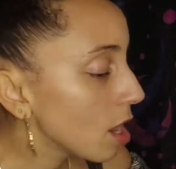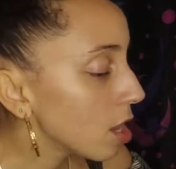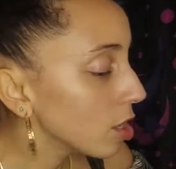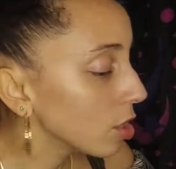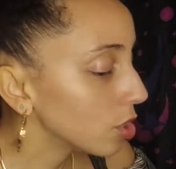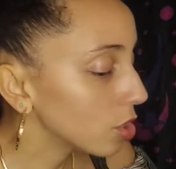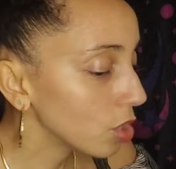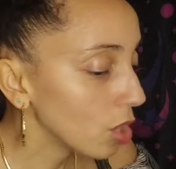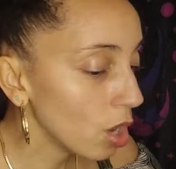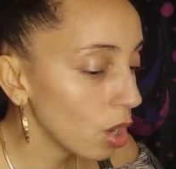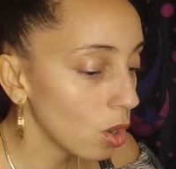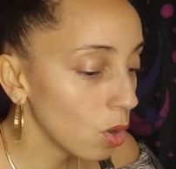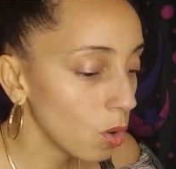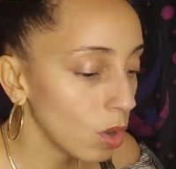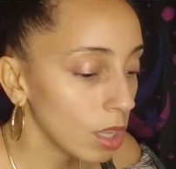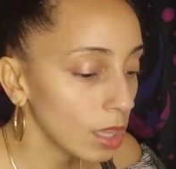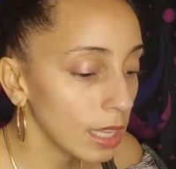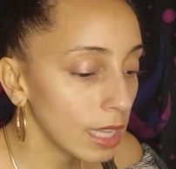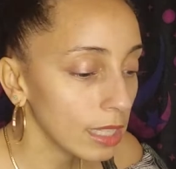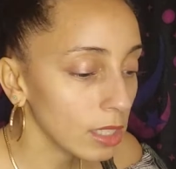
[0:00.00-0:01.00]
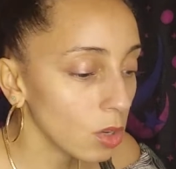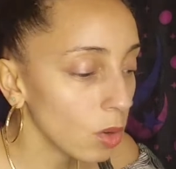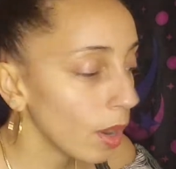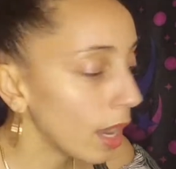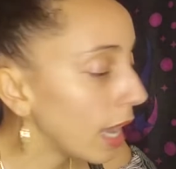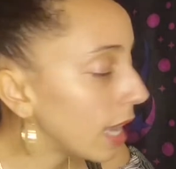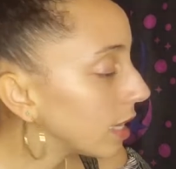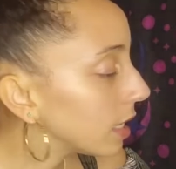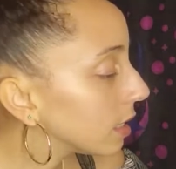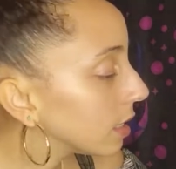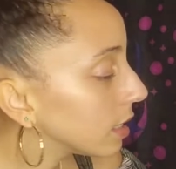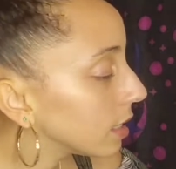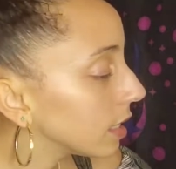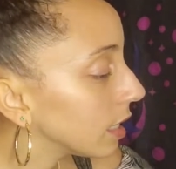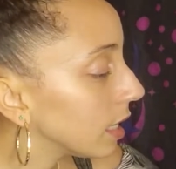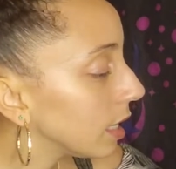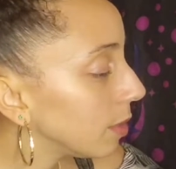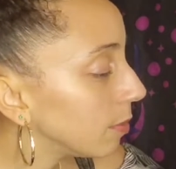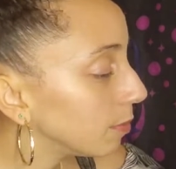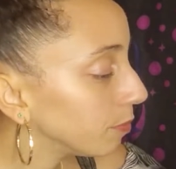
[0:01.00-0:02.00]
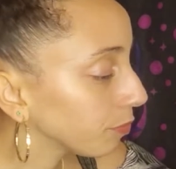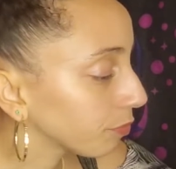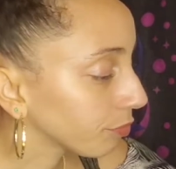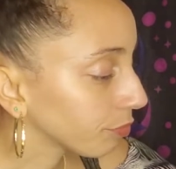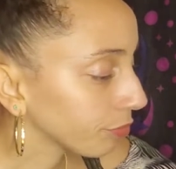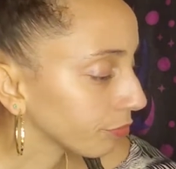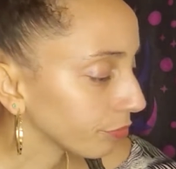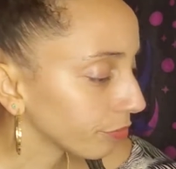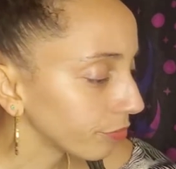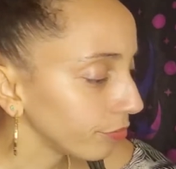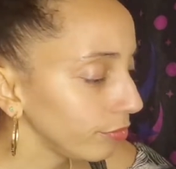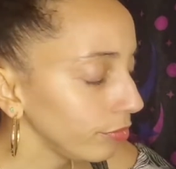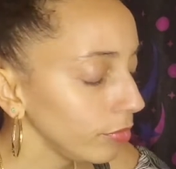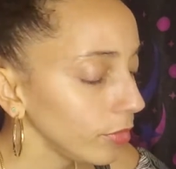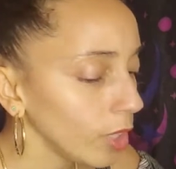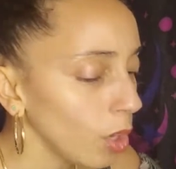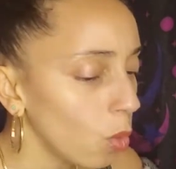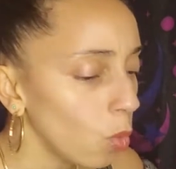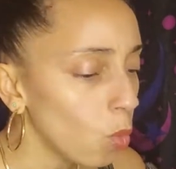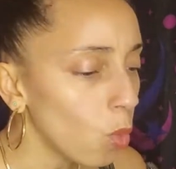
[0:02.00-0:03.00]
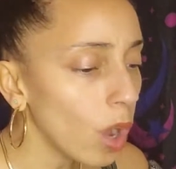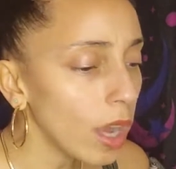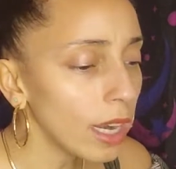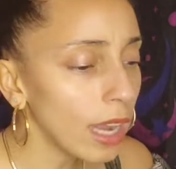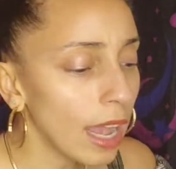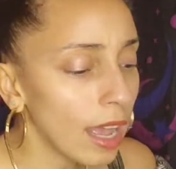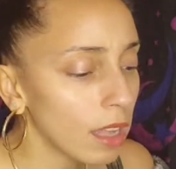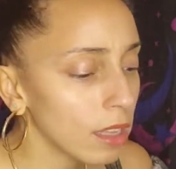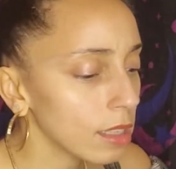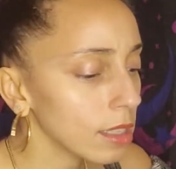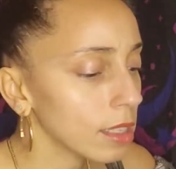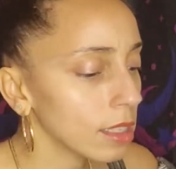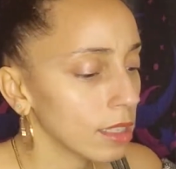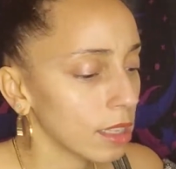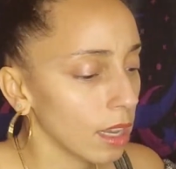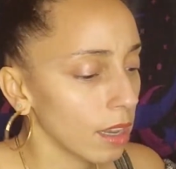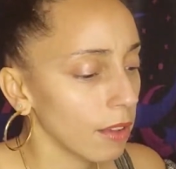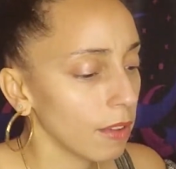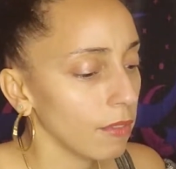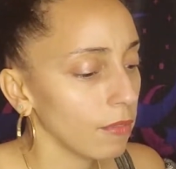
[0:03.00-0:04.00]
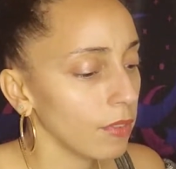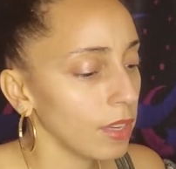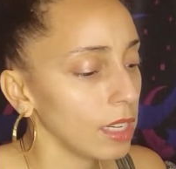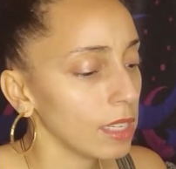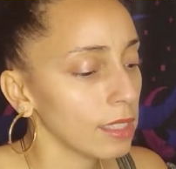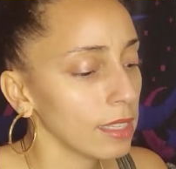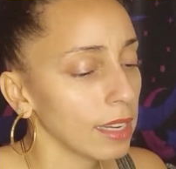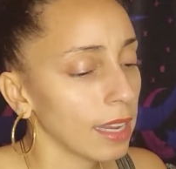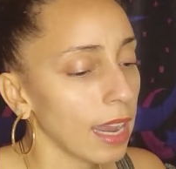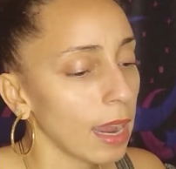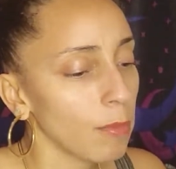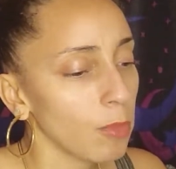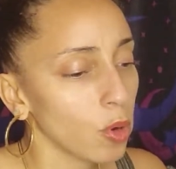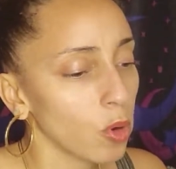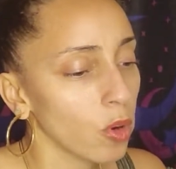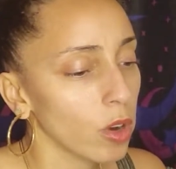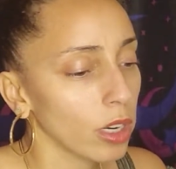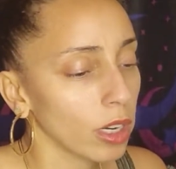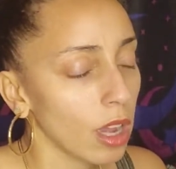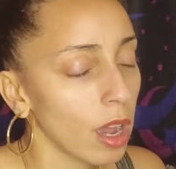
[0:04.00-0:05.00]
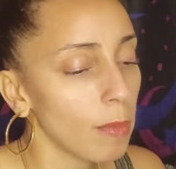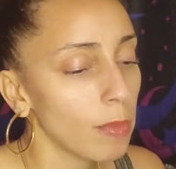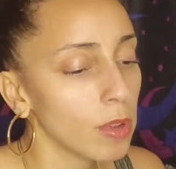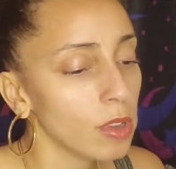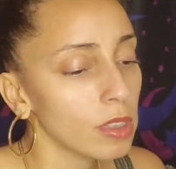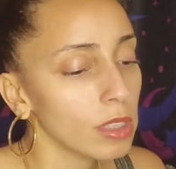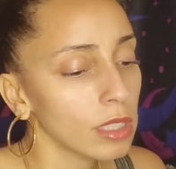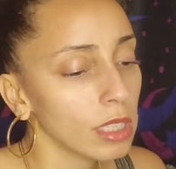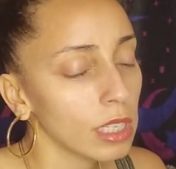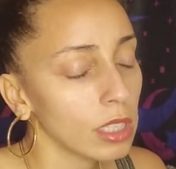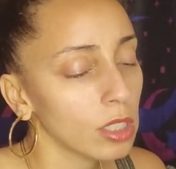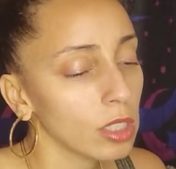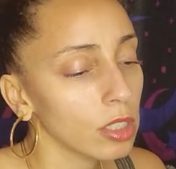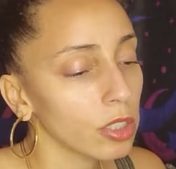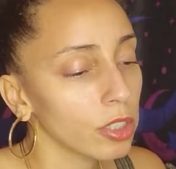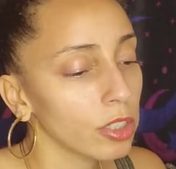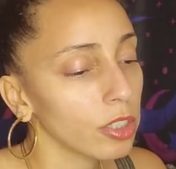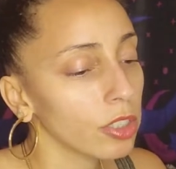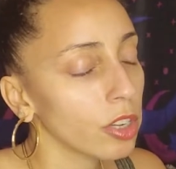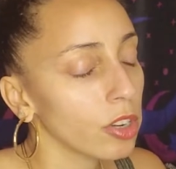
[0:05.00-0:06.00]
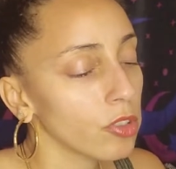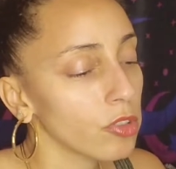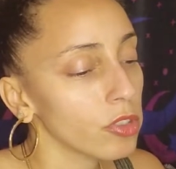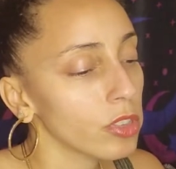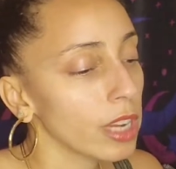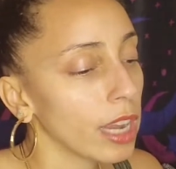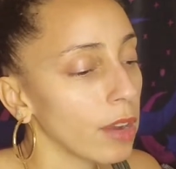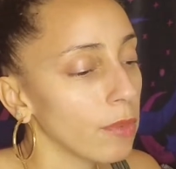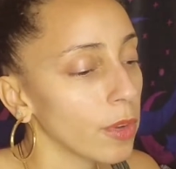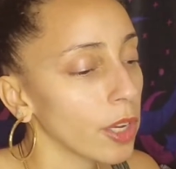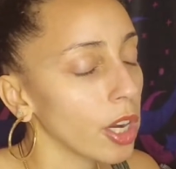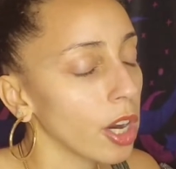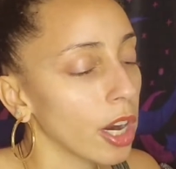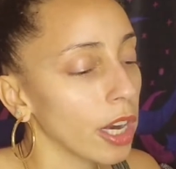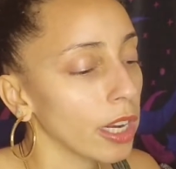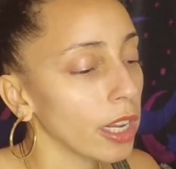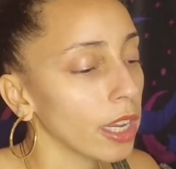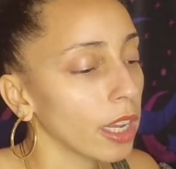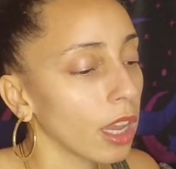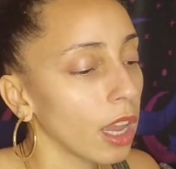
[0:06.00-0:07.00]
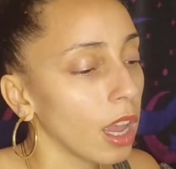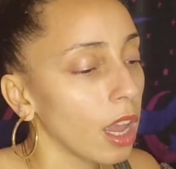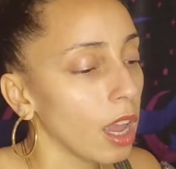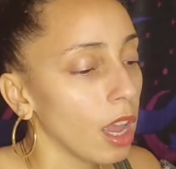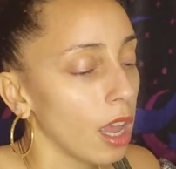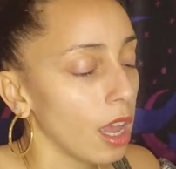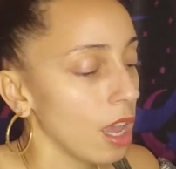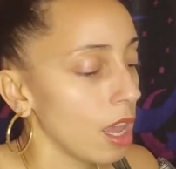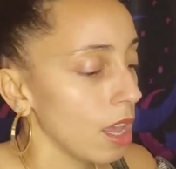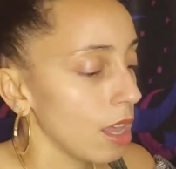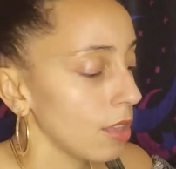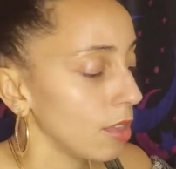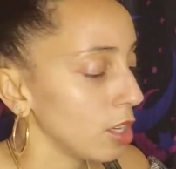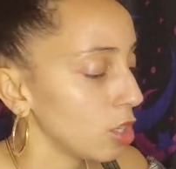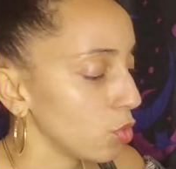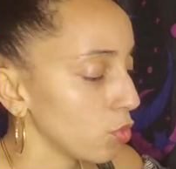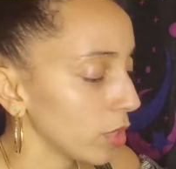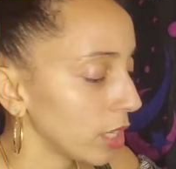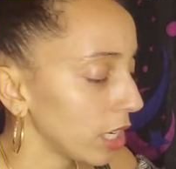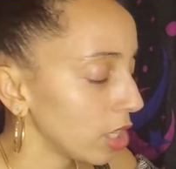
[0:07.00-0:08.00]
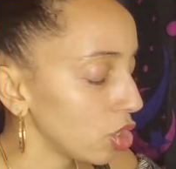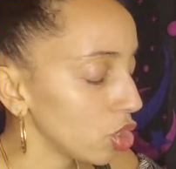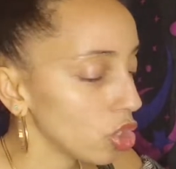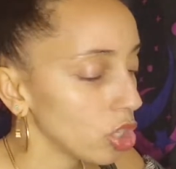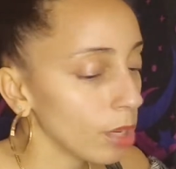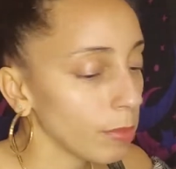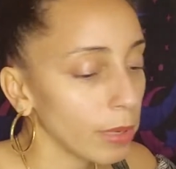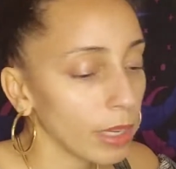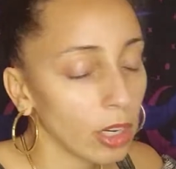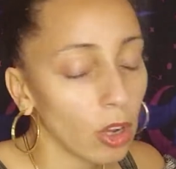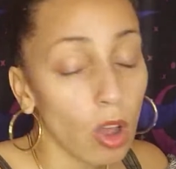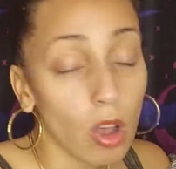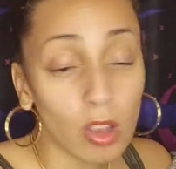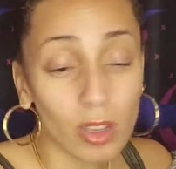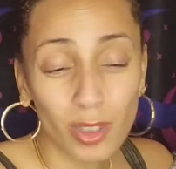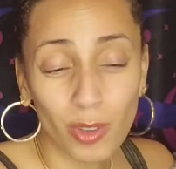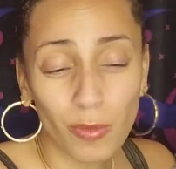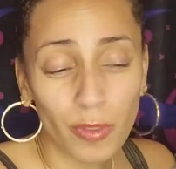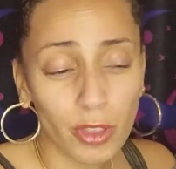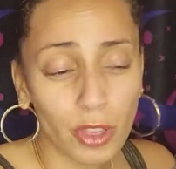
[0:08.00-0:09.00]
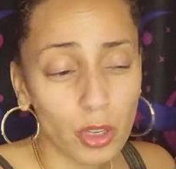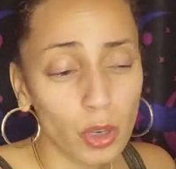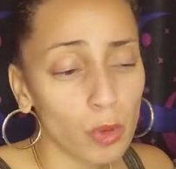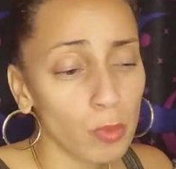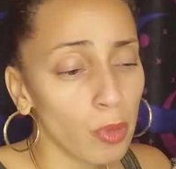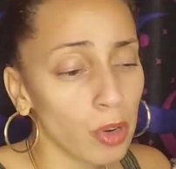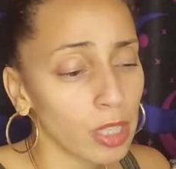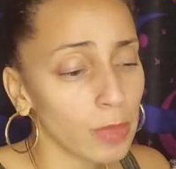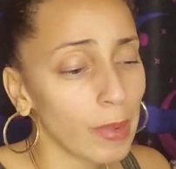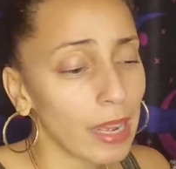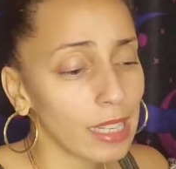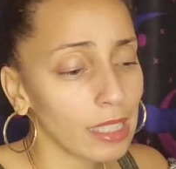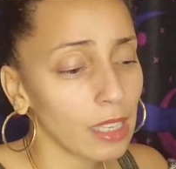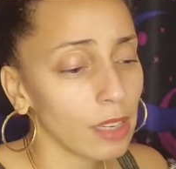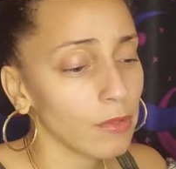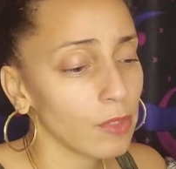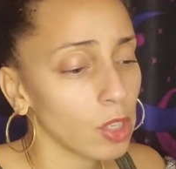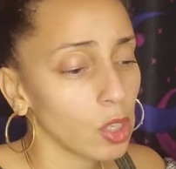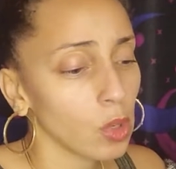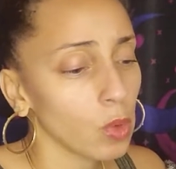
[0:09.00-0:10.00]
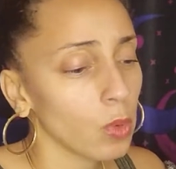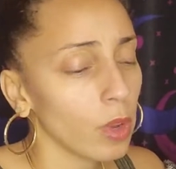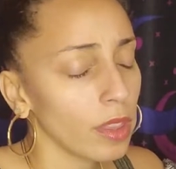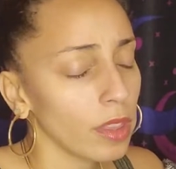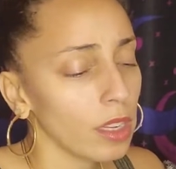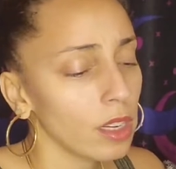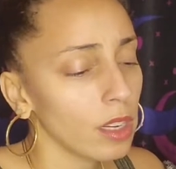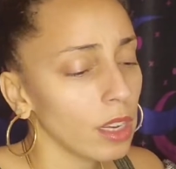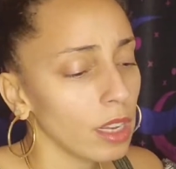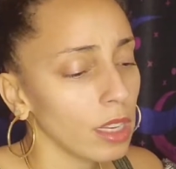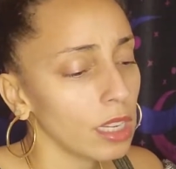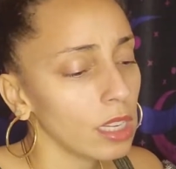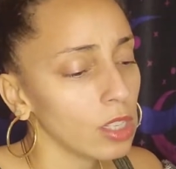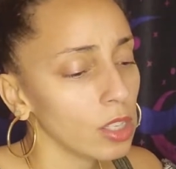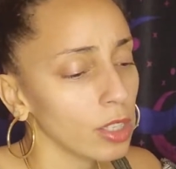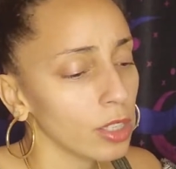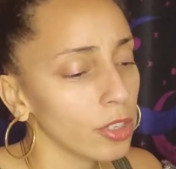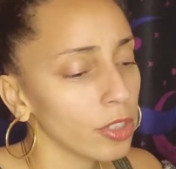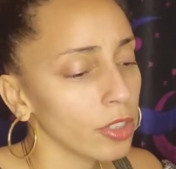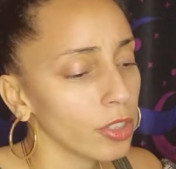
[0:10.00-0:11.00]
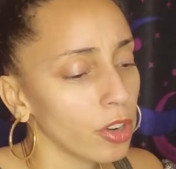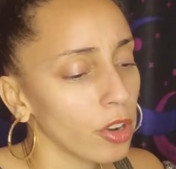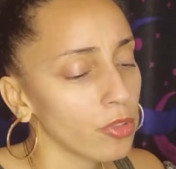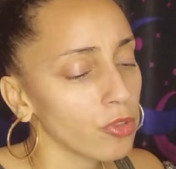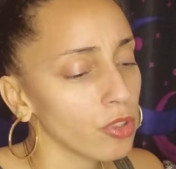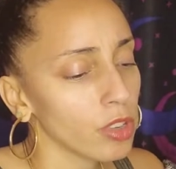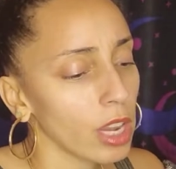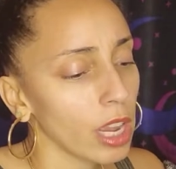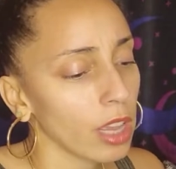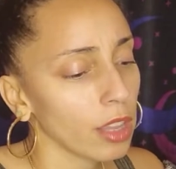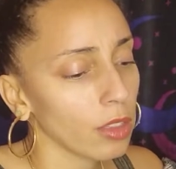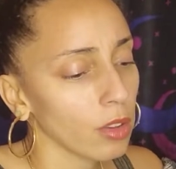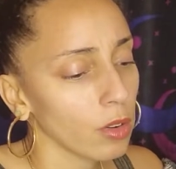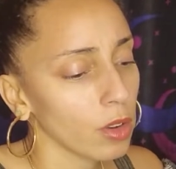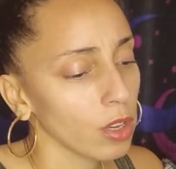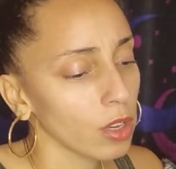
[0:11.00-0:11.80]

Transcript: So let's go ahead and see what else Venus and Capricorn couples need to learn and understand regarding this relationship and also for the new perspective too. What do they need to learn and understand?